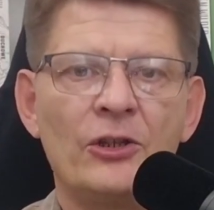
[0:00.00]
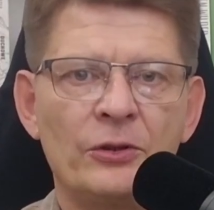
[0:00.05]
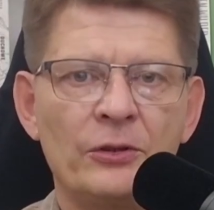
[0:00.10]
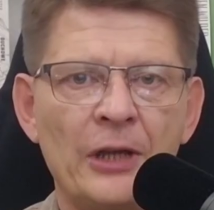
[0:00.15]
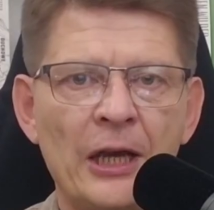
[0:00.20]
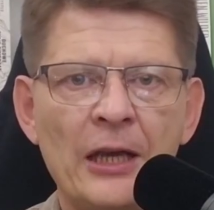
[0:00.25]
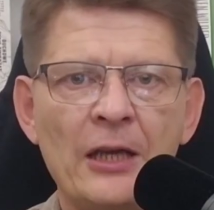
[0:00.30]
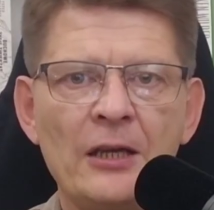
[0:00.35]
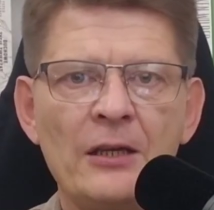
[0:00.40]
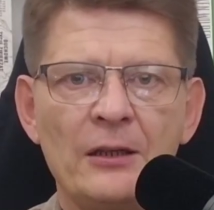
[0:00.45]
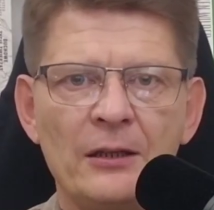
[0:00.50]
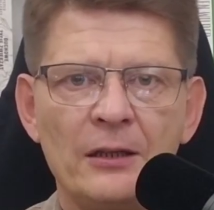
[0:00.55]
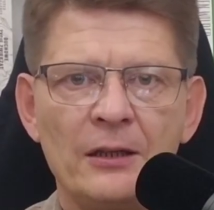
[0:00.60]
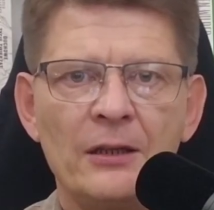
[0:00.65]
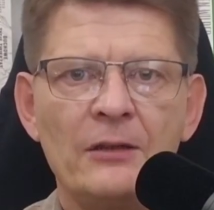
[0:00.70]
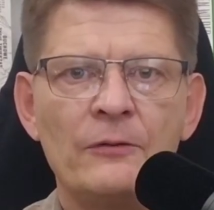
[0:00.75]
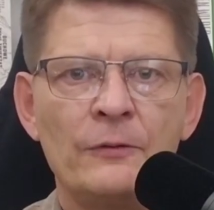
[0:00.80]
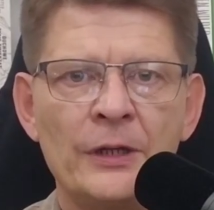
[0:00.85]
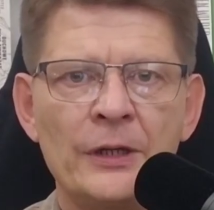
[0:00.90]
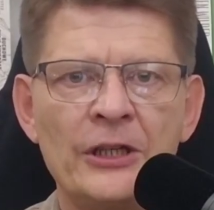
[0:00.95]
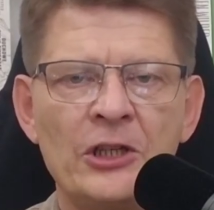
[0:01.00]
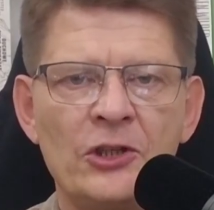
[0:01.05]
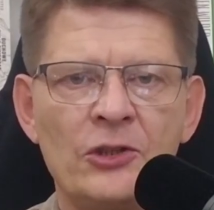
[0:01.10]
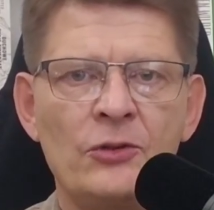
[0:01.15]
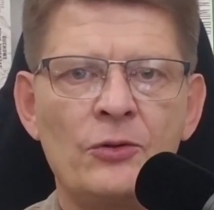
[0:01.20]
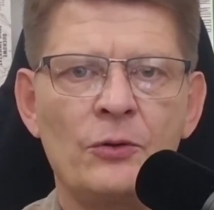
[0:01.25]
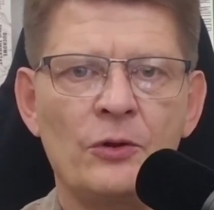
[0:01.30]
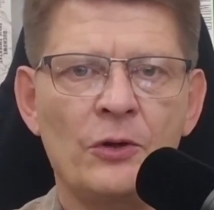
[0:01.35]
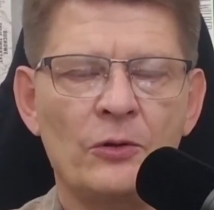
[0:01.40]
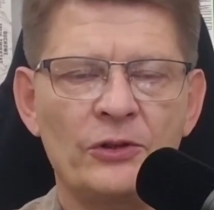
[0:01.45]
Today, we need
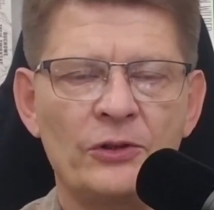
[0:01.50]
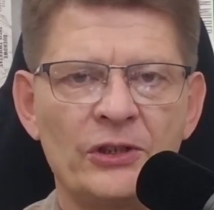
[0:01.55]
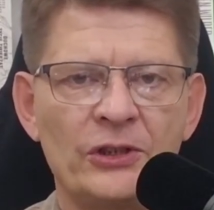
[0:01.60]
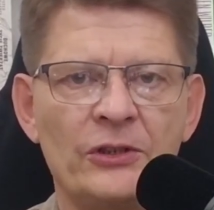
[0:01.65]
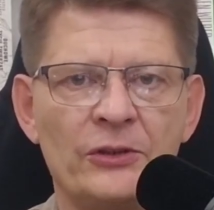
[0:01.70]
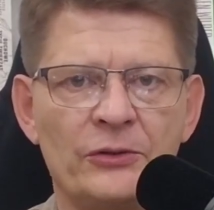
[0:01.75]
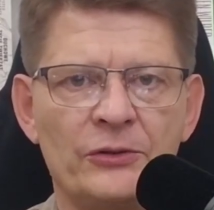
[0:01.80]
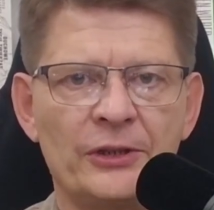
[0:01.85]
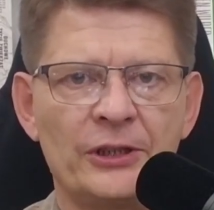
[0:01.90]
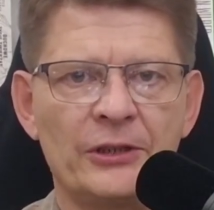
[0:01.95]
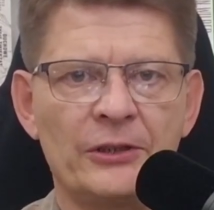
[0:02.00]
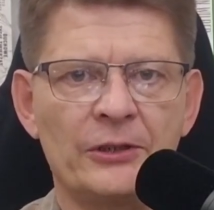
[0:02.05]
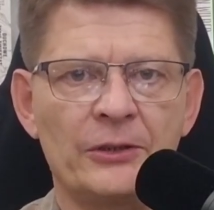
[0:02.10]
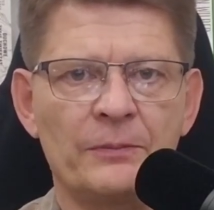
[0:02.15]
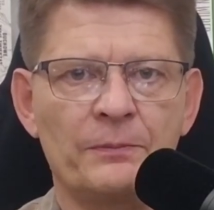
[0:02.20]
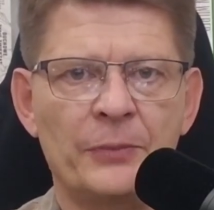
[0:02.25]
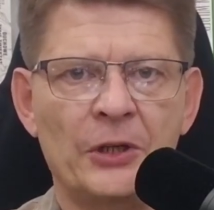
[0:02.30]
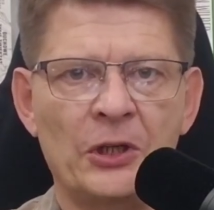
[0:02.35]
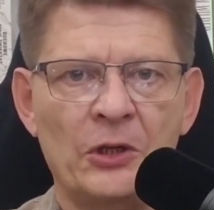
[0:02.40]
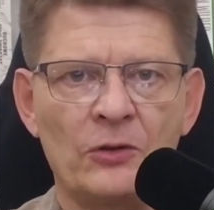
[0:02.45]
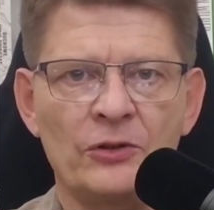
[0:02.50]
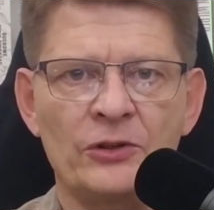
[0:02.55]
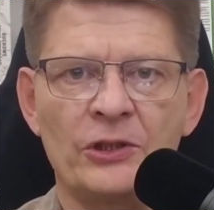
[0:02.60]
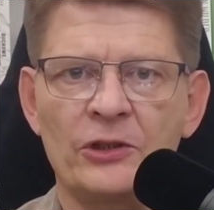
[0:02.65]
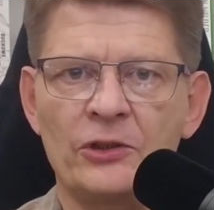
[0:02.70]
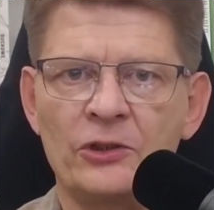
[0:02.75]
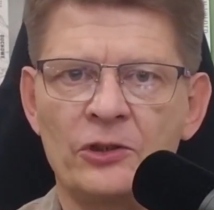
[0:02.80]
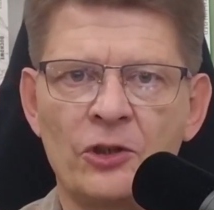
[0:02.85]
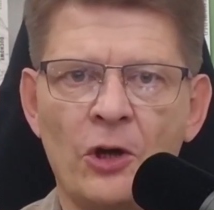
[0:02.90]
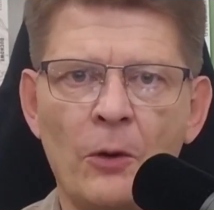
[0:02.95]
to consider it because
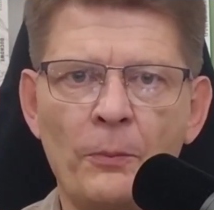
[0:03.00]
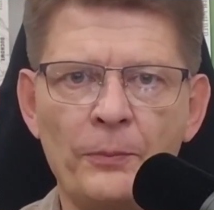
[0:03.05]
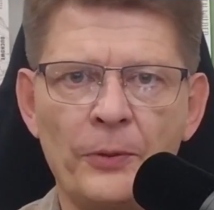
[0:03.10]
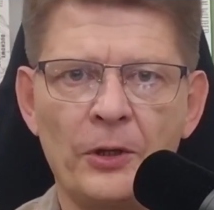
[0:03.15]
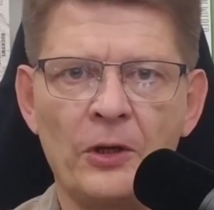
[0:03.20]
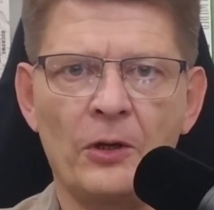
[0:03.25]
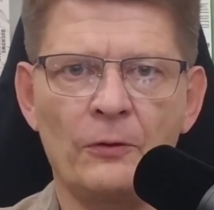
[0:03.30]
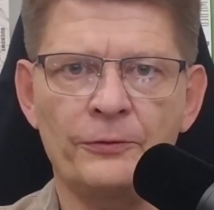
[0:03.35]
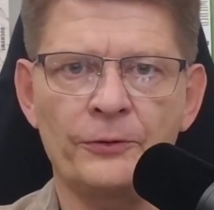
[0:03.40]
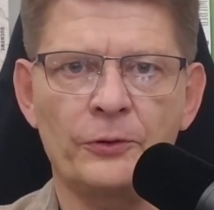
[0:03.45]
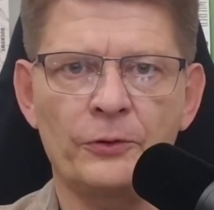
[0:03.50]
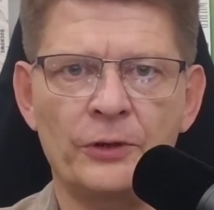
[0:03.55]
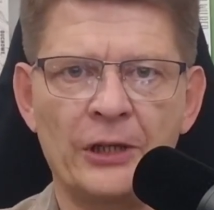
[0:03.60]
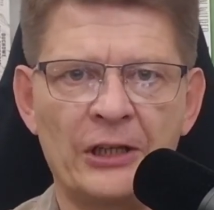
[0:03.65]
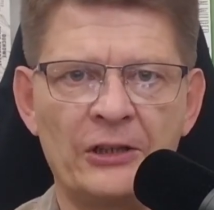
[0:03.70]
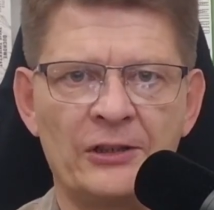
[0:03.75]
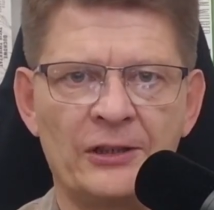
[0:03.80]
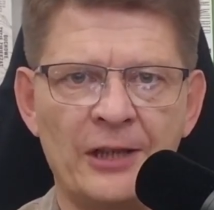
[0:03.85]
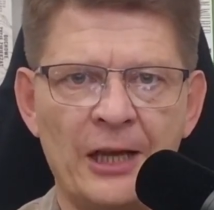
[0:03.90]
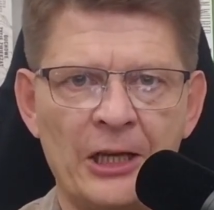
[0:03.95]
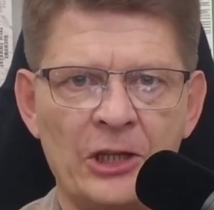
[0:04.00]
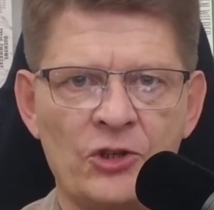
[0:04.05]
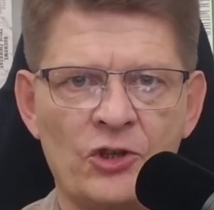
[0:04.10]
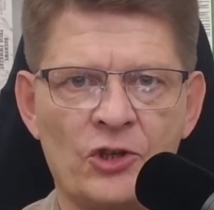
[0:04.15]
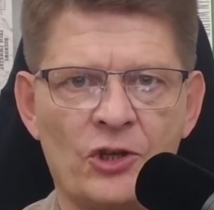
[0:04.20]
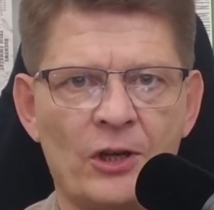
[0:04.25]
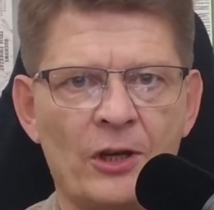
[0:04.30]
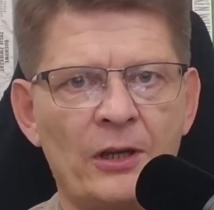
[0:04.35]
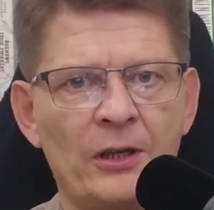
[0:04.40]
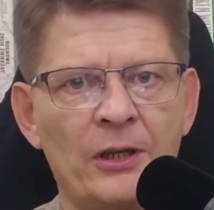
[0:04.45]
the topic of today's
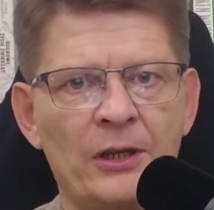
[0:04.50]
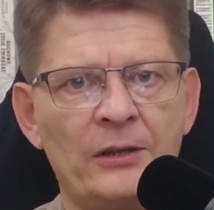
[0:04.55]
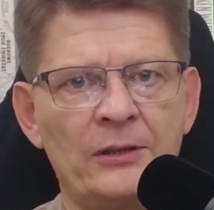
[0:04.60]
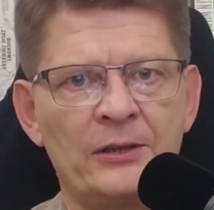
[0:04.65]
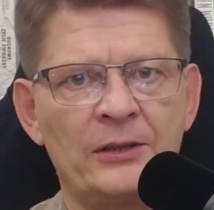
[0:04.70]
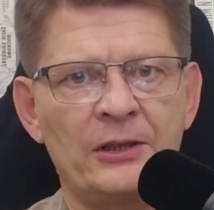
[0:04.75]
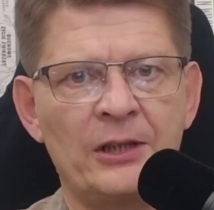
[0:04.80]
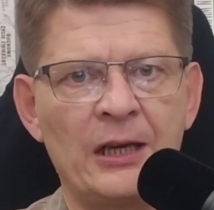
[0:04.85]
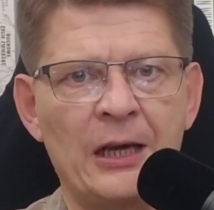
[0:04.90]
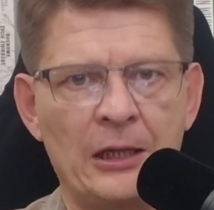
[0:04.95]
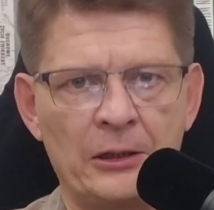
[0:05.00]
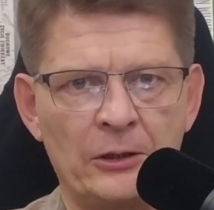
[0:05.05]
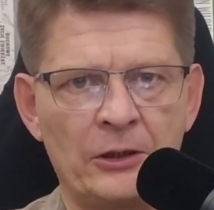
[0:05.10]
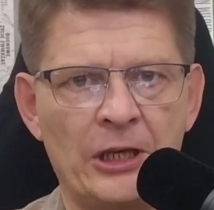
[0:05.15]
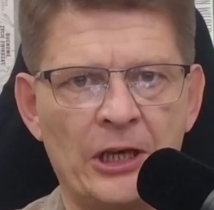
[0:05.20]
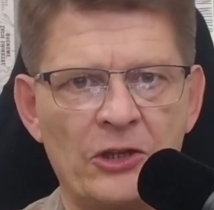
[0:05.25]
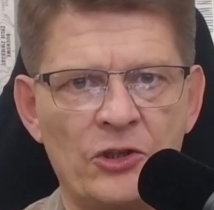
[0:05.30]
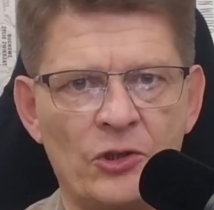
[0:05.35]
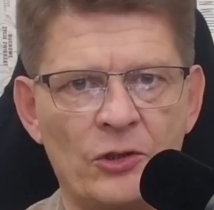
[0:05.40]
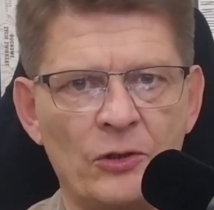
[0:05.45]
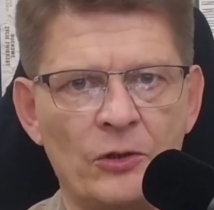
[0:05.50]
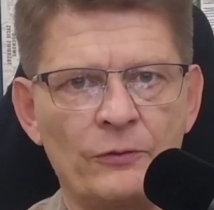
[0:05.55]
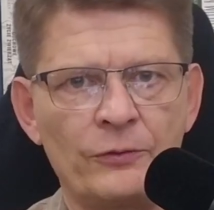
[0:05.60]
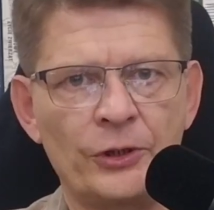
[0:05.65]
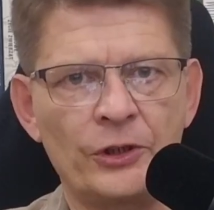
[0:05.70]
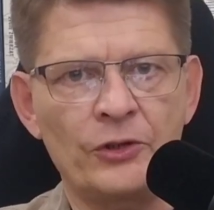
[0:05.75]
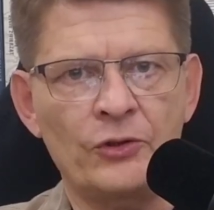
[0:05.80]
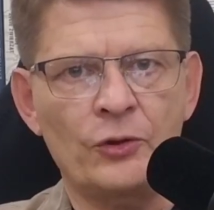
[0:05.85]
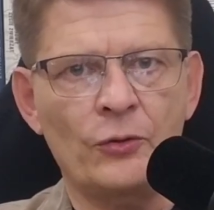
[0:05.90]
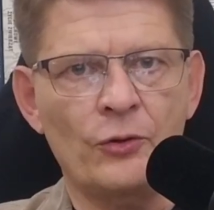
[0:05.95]
lecture is the allocation of
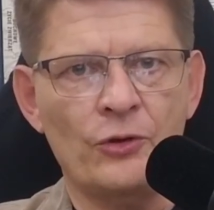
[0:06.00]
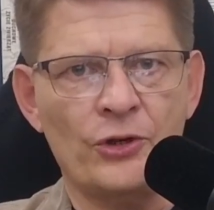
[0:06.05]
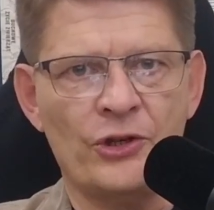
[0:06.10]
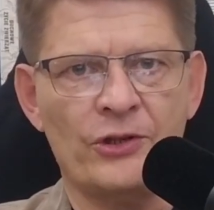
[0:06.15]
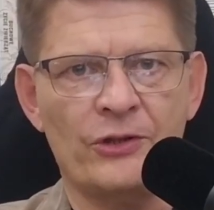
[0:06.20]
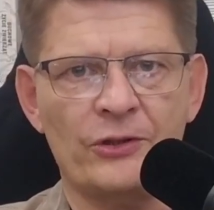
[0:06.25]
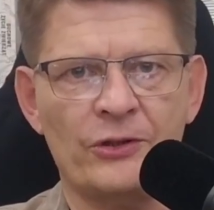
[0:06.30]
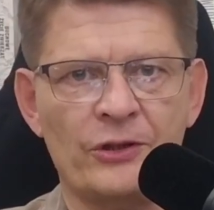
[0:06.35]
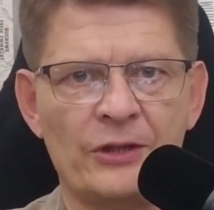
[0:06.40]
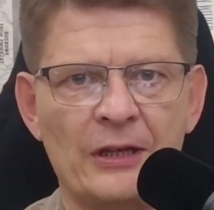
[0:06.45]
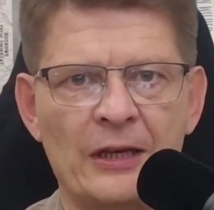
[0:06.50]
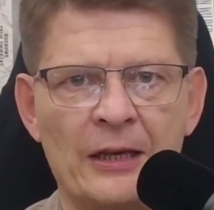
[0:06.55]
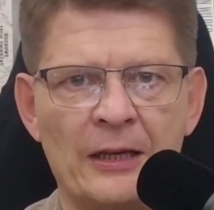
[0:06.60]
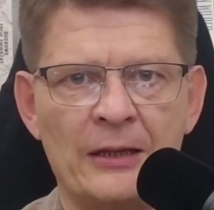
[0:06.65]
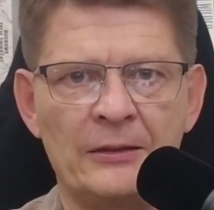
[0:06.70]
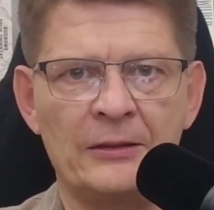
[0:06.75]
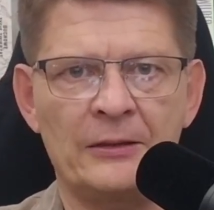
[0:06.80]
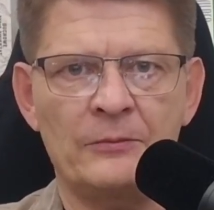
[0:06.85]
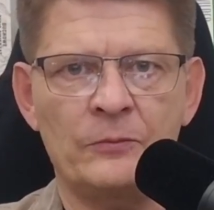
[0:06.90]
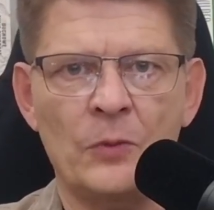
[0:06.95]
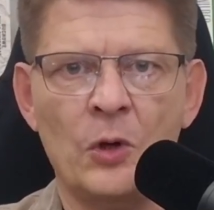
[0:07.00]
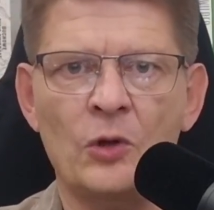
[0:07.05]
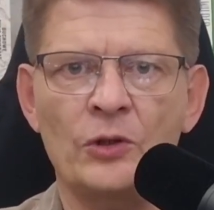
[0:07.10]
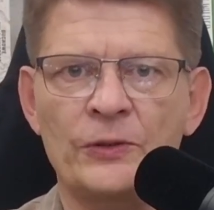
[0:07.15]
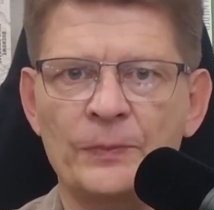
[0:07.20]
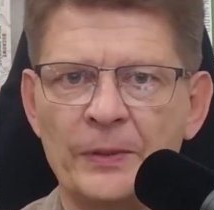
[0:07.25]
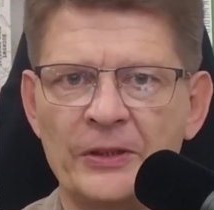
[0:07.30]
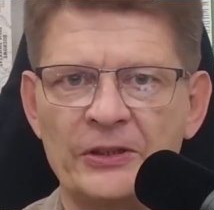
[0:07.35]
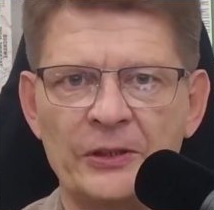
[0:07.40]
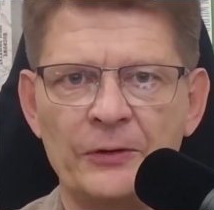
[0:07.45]
resources, and more
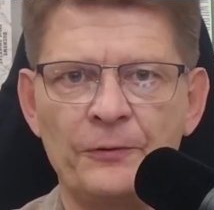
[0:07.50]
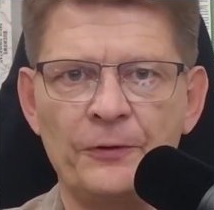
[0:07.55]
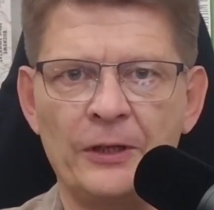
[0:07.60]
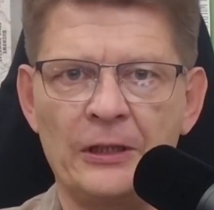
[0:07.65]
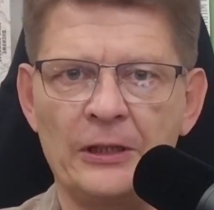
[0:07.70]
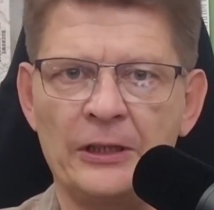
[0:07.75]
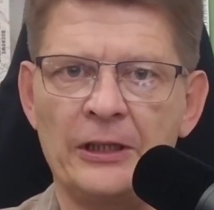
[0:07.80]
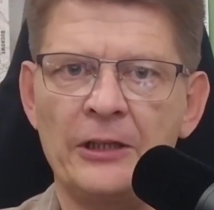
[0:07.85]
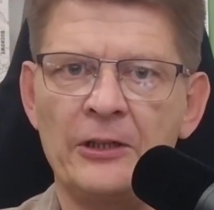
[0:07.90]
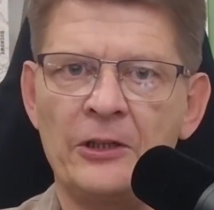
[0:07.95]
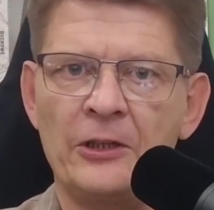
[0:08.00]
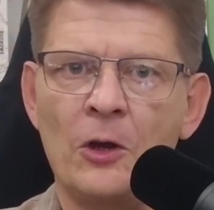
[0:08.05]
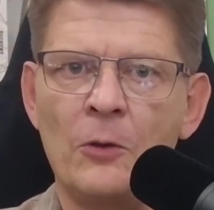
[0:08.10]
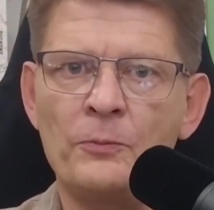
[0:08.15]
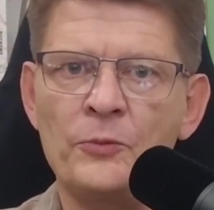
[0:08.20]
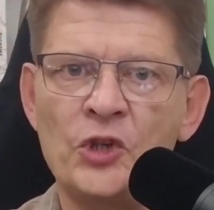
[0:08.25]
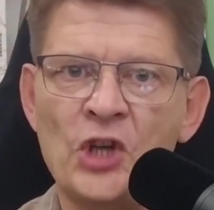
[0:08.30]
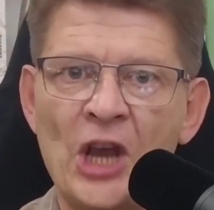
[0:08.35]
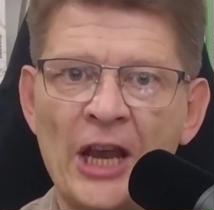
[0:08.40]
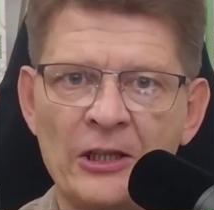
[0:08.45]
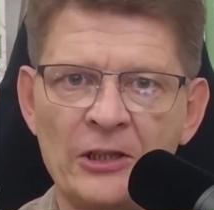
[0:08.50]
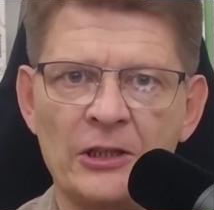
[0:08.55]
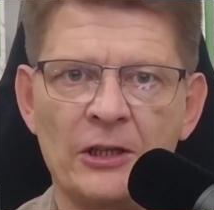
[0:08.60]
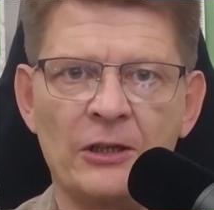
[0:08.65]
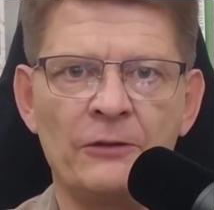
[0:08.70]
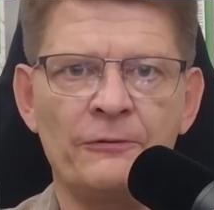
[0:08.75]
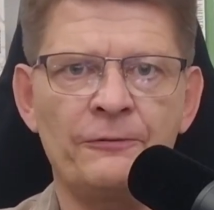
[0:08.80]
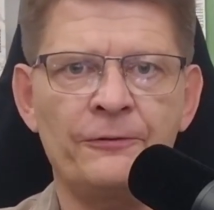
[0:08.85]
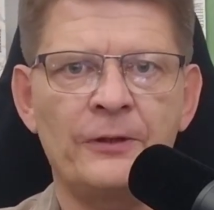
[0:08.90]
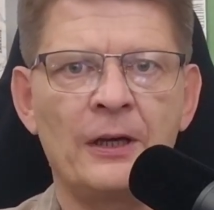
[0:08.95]
specifically, the
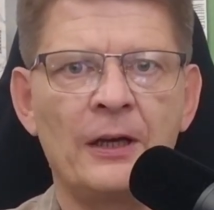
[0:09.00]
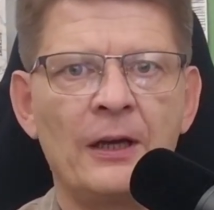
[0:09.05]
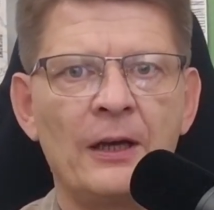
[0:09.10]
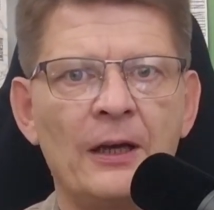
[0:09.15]
objective